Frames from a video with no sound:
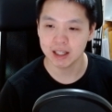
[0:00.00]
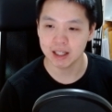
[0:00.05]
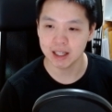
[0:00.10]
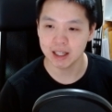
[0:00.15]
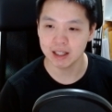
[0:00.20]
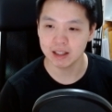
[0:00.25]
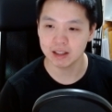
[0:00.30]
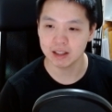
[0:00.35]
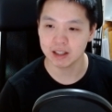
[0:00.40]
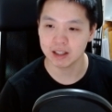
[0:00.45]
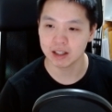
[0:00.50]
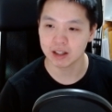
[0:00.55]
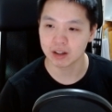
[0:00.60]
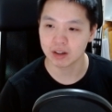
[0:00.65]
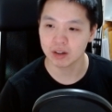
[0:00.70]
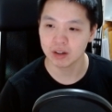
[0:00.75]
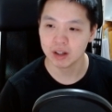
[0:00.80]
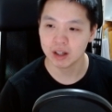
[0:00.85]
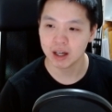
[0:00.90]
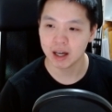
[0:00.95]
in
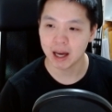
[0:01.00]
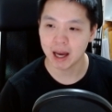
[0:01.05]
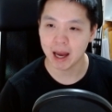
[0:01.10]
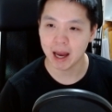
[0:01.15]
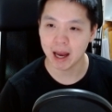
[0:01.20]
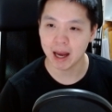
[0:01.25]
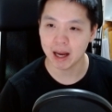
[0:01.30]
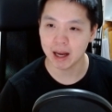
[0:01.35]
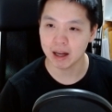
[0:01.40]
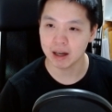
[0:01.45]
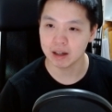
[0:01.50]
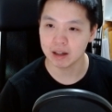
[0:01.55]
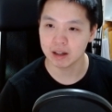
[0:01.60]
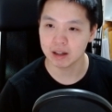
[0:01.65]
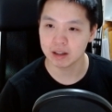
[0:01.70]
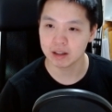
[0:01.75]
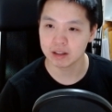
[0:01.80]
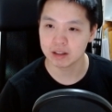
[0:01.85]
here and